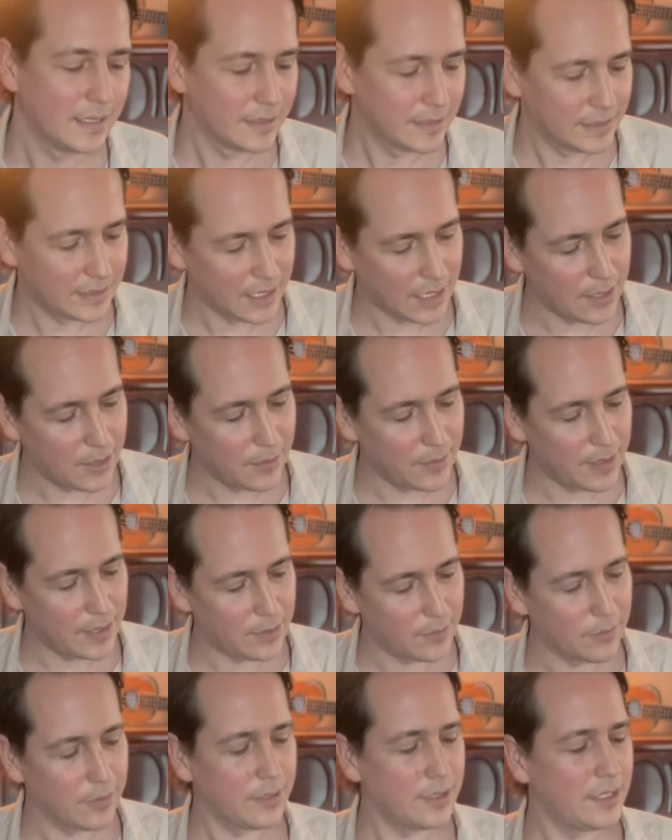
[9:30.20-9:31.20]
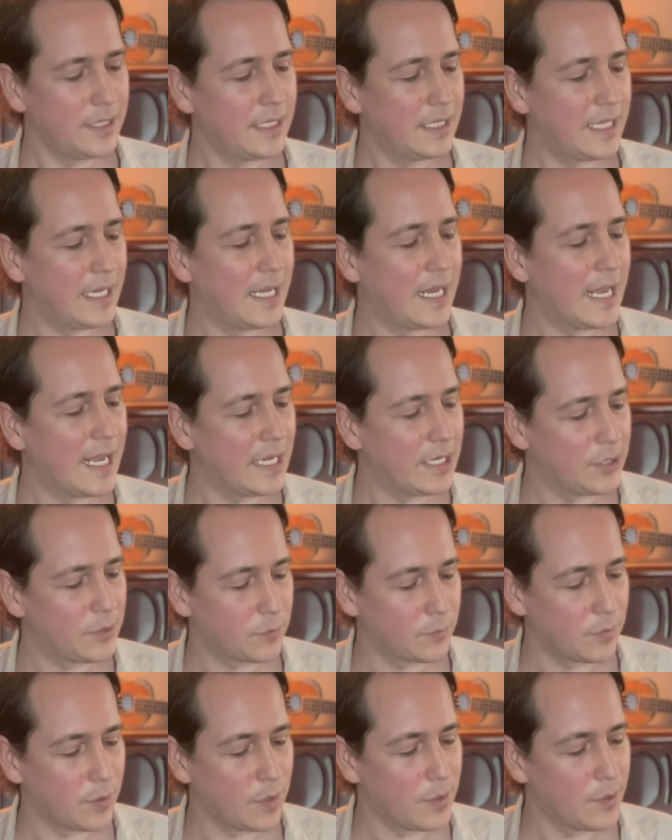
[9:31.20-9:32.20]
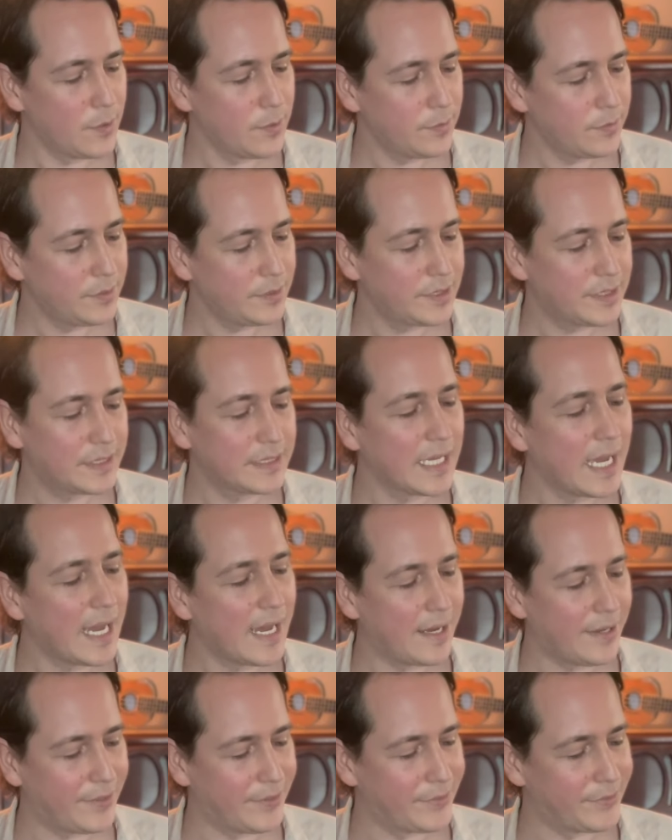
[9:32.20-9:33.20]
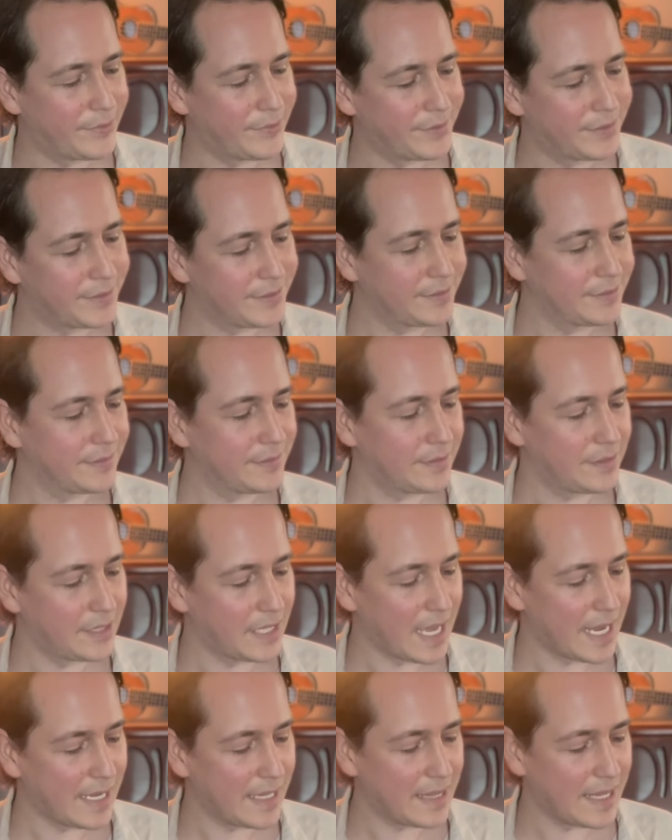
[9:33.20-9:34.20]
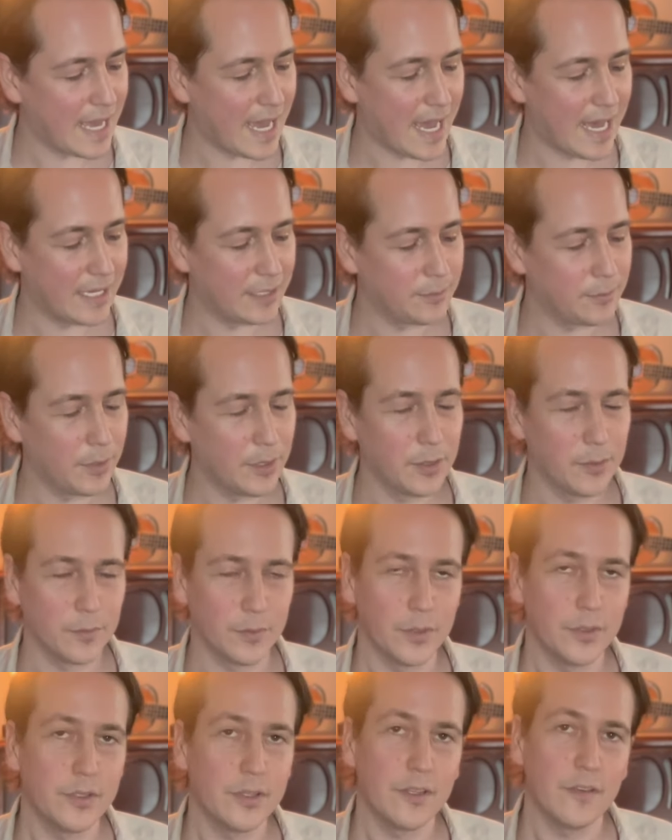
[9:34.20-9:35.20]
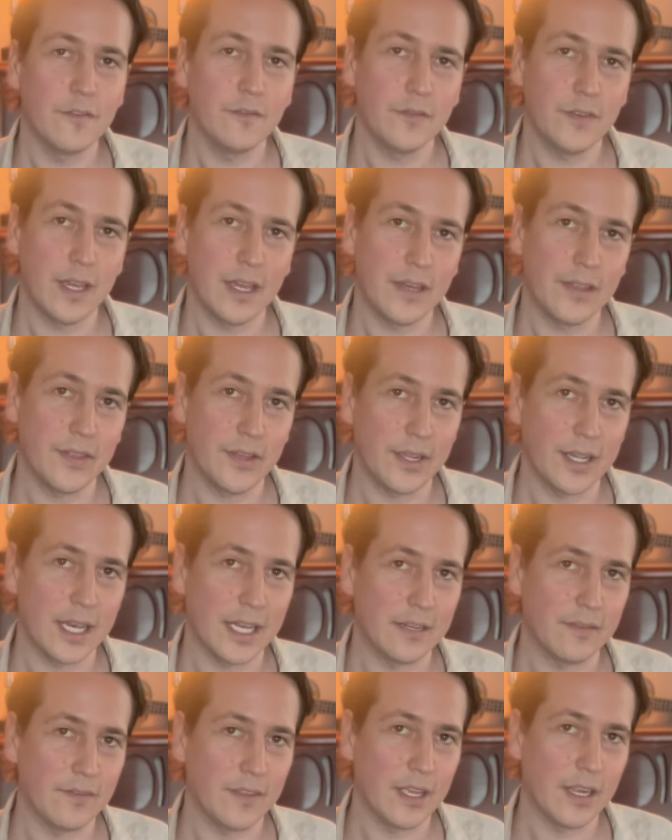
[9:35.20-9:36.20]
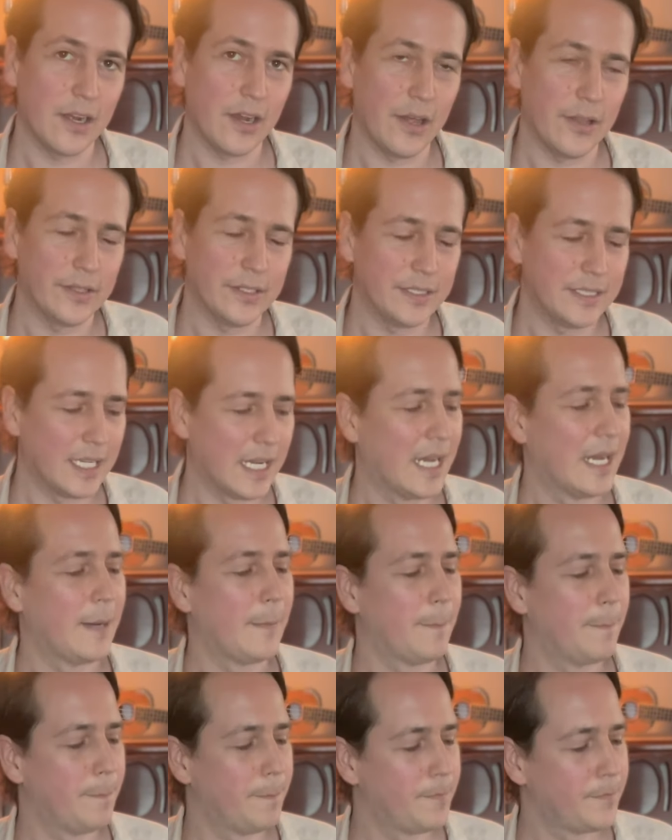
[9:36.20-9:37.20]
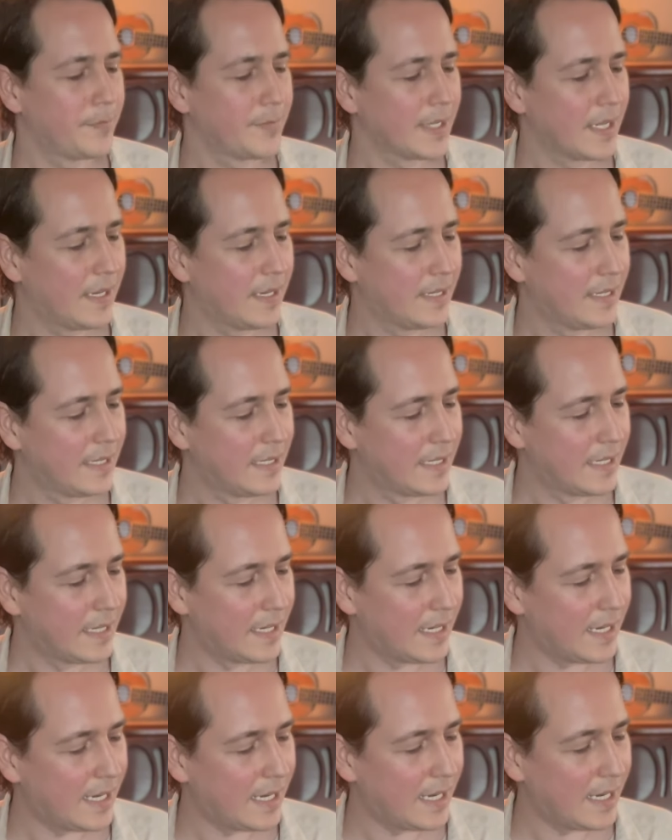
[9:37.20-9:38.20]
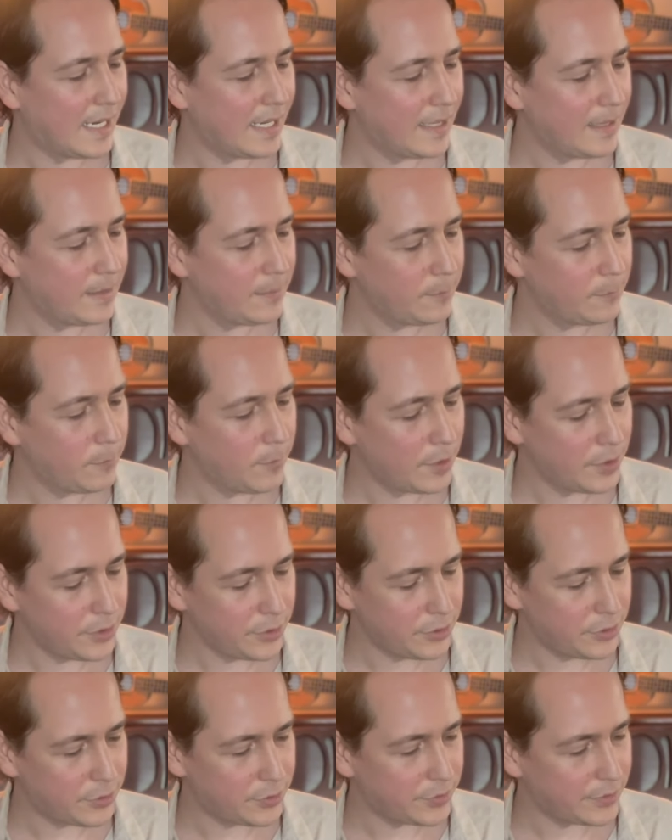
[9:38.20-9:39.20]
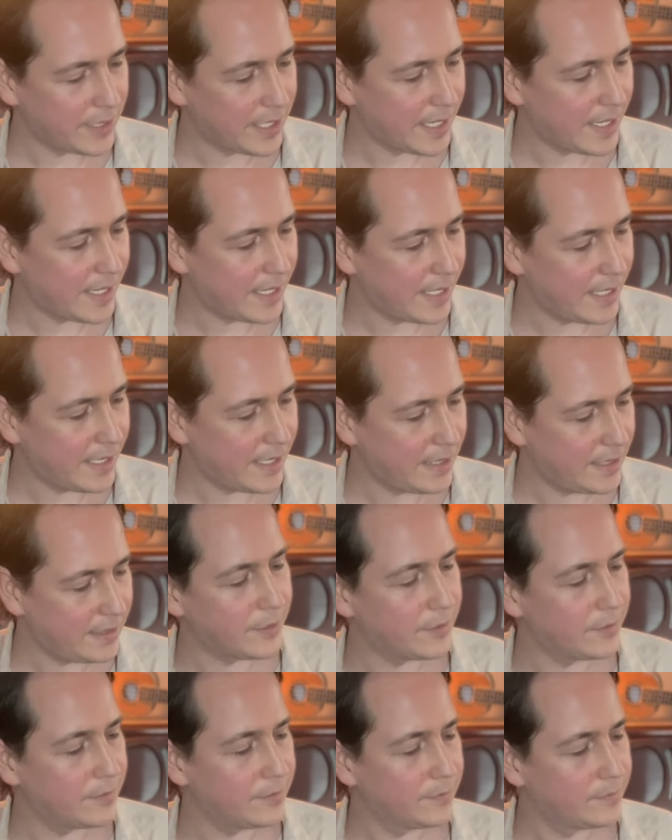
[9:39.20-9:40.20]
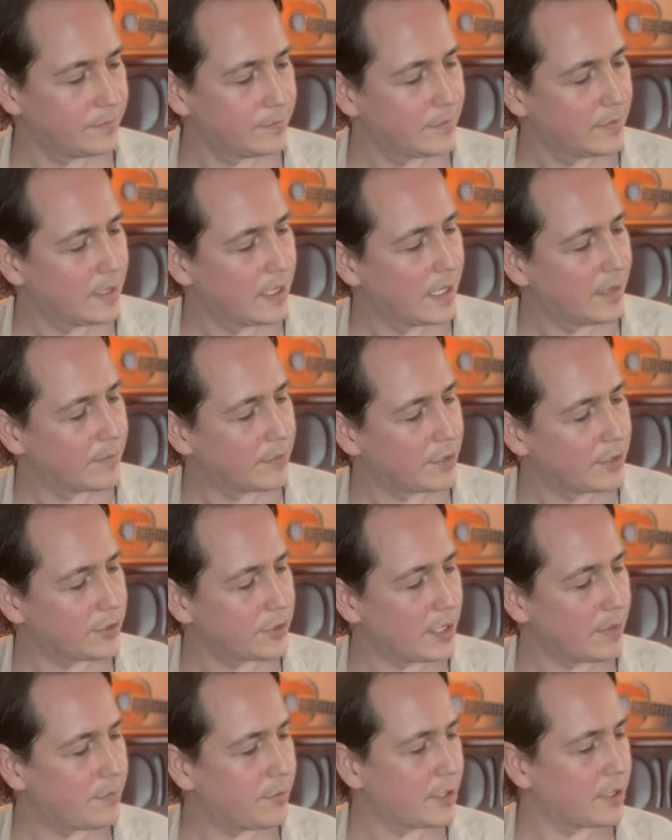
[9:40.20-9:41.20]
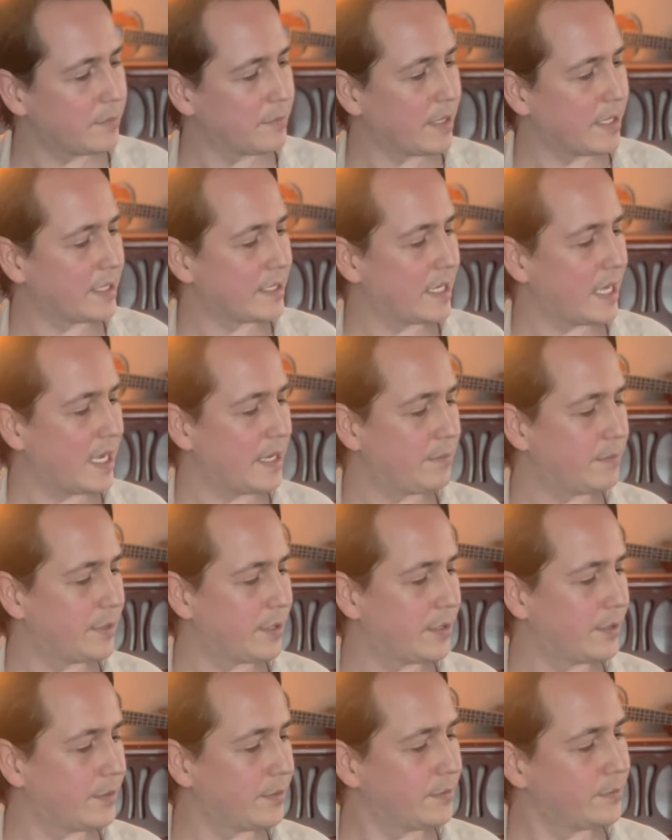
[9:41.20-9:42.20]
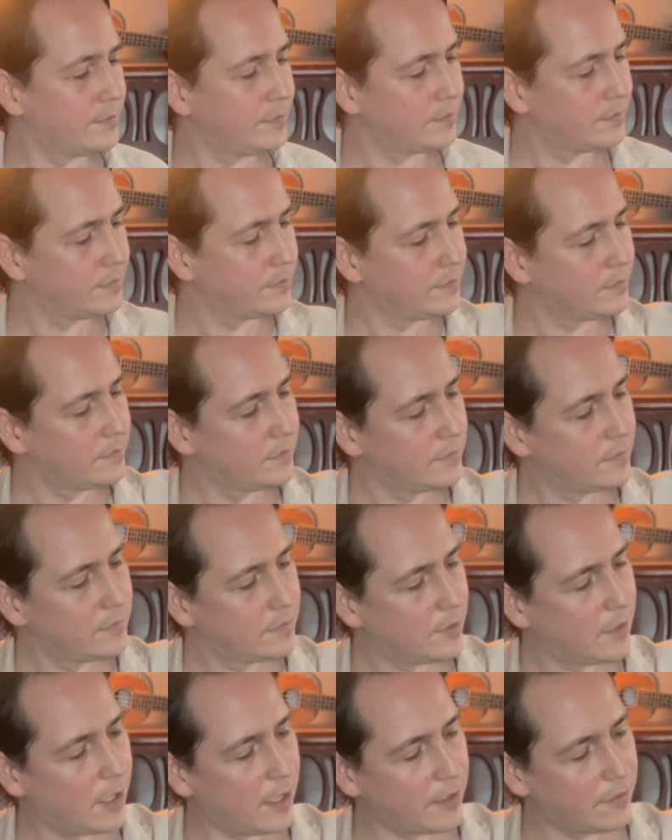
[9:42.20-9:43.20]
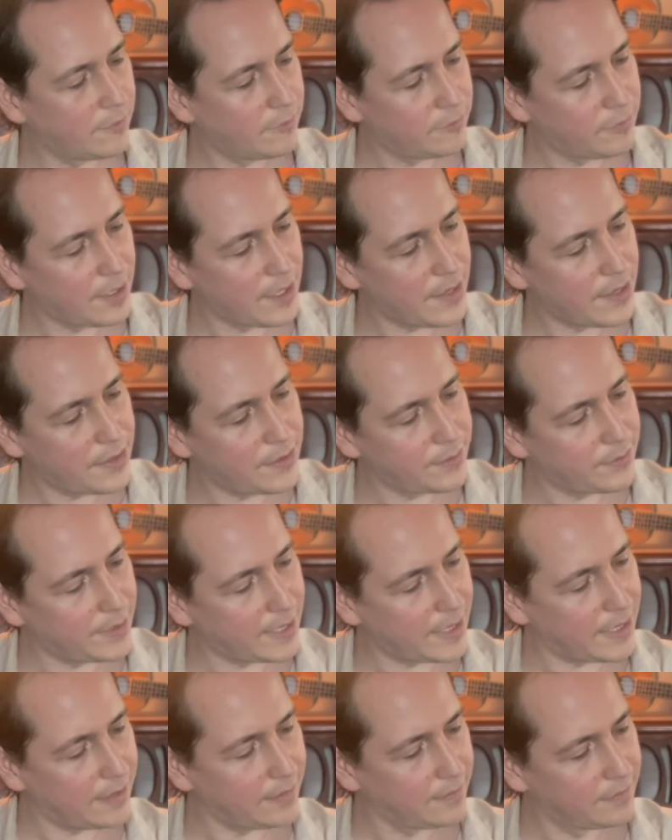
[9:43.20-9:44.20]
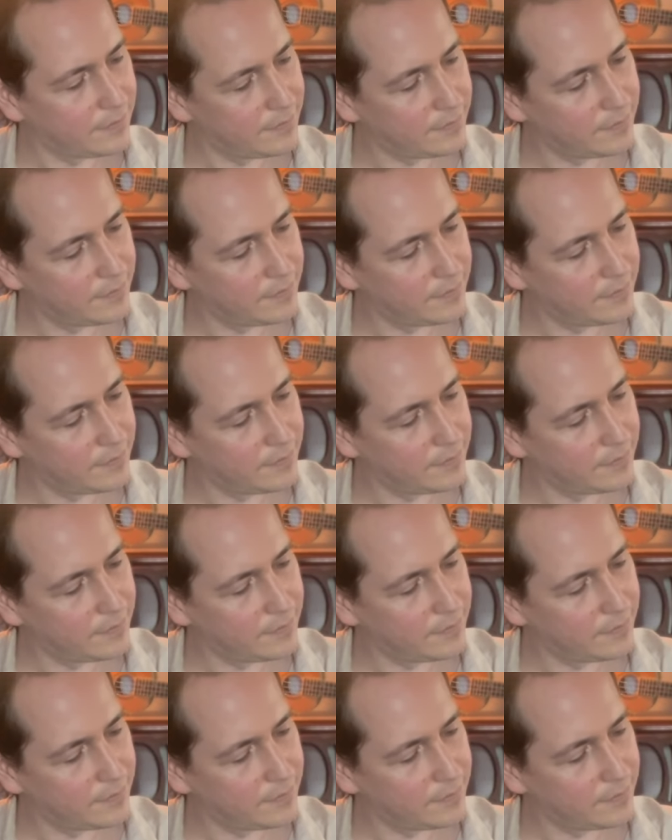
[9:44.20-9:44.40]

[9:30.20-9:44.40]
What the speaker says: So in order to get a drone sound like that, where the root and the 5th are kind of there all the time, I'm going to try putting my capo on fret 3